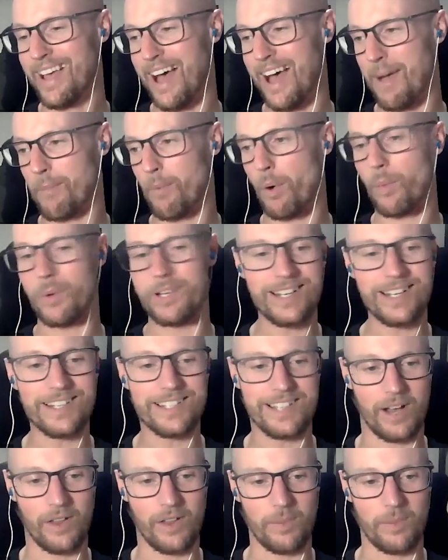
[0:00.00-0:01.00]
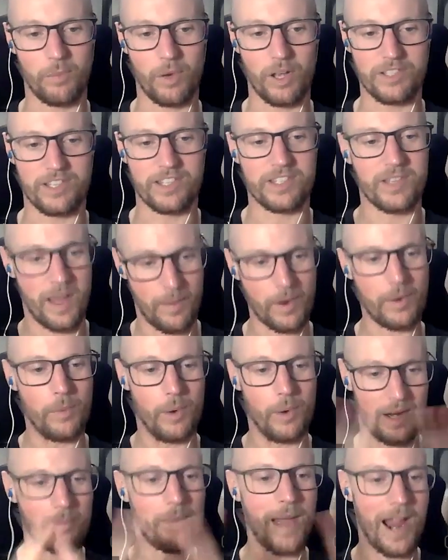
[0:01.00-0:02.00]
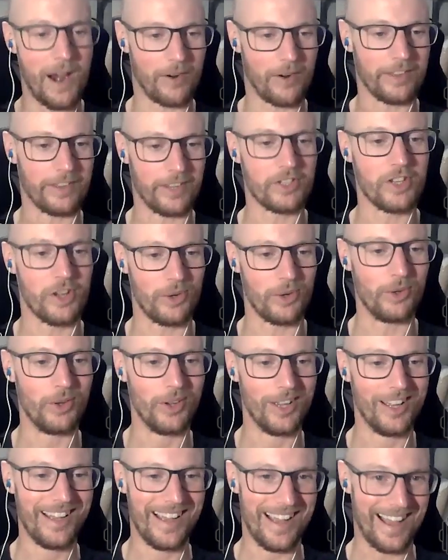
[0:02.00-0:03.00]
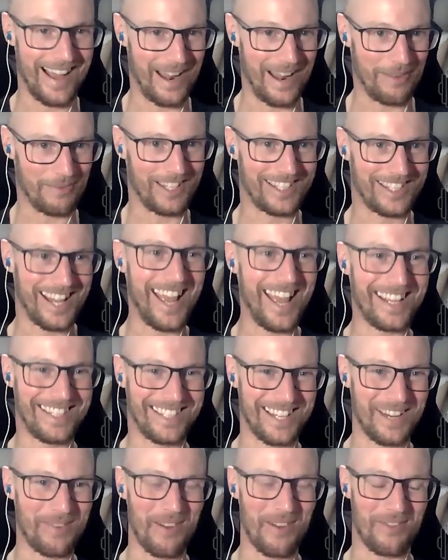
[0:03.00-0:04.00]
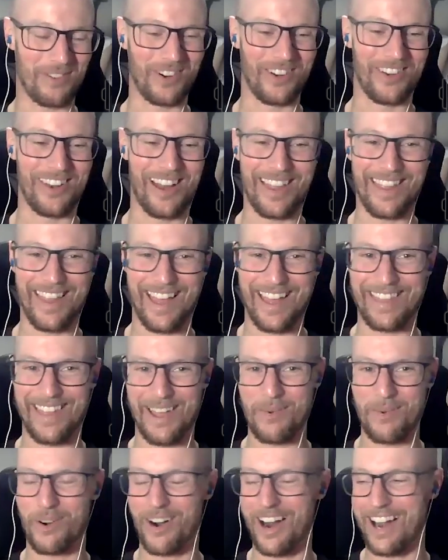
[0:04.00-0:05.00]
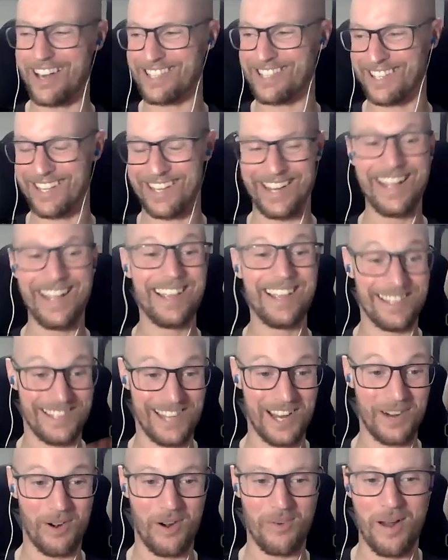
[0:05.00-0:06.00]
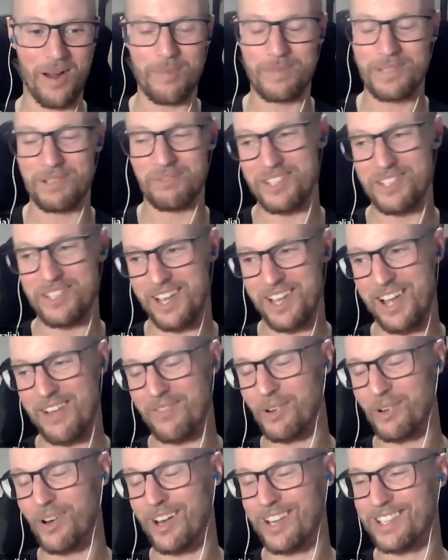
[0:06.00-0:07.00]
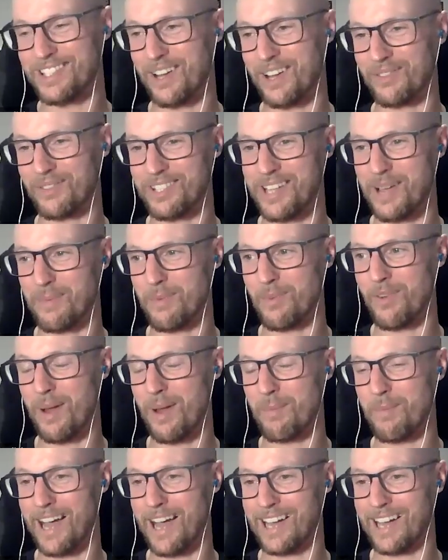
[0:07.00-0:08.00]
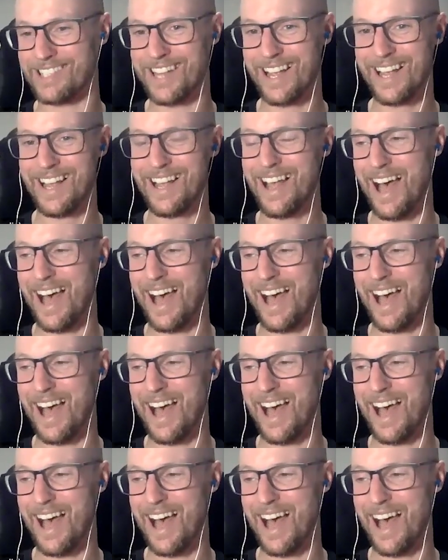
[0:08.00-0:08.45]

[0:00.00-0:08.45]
And what we didn't tell them is that we were comparing the 2 to see whether or not they were actually 0 reps in reserve or at self-determined rep max.